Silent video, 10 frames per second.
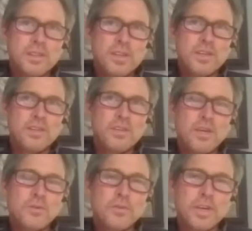the
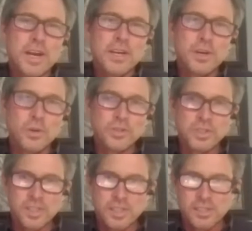other thing I know is
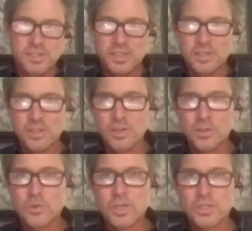that, the
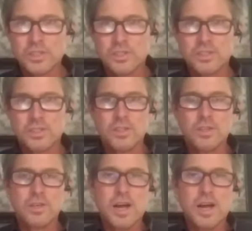question is it,